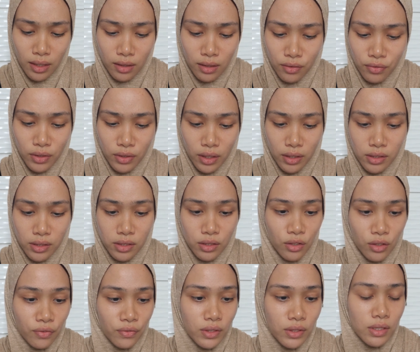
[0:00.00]
I love the idea
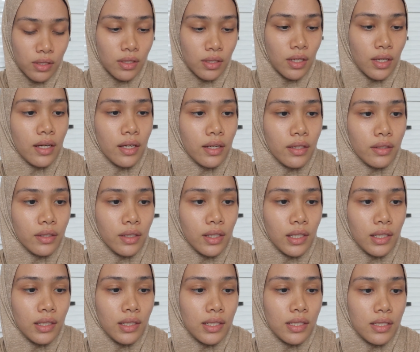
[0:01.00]
of this. And
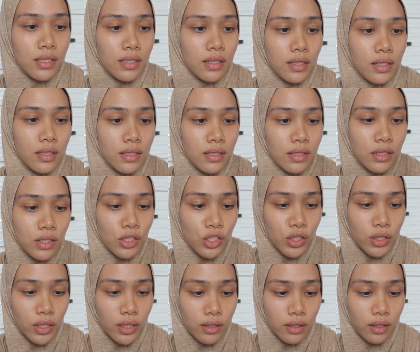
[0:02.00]
clearly it states the
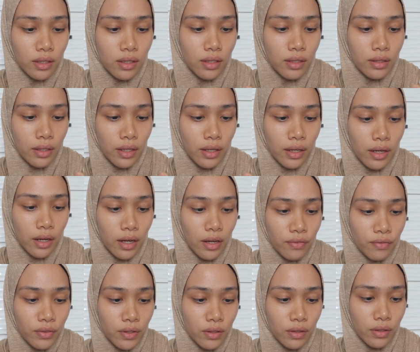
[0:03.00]
shade that I
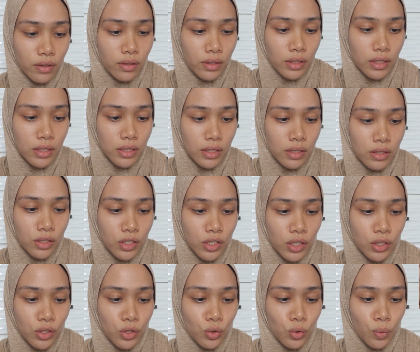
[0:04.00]
have here is in the
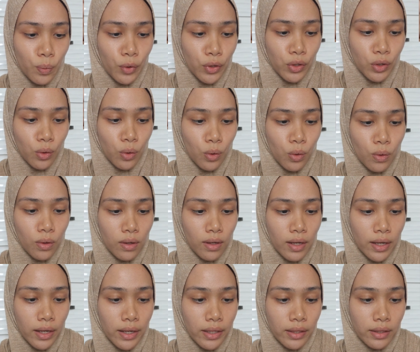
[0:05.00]
shade 2.0
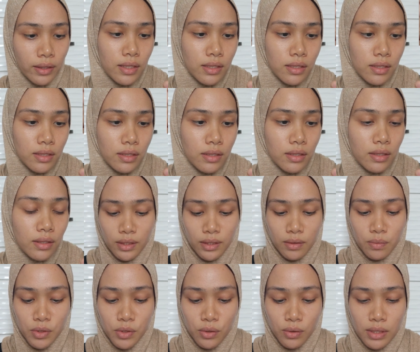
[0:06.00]
light custard. Yeah,
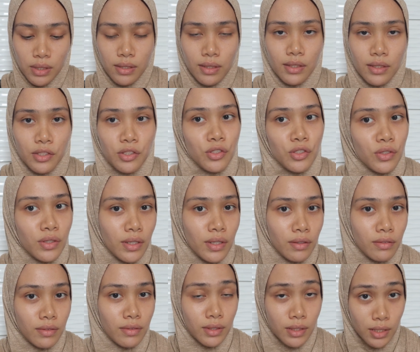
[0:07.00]
I'm so excited to try
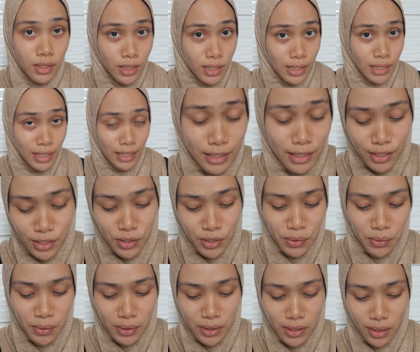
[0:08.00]
out this. Let's
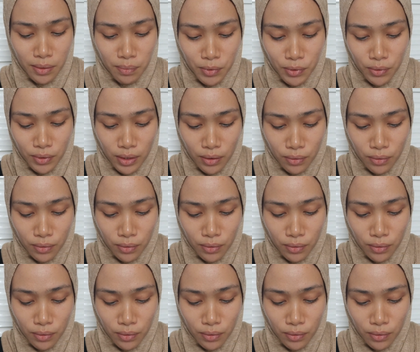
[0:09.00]
do a demo